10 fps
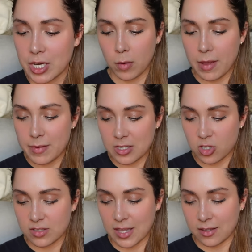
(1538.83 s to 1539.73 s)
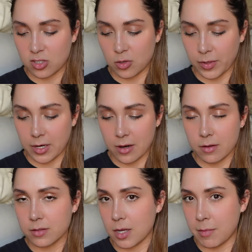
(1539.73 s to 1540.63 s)
Or maybe it's just, like,
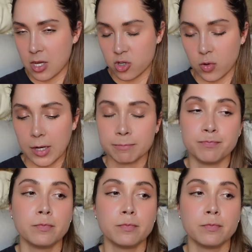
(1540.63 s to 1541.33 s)
superheroes. I'm not sure.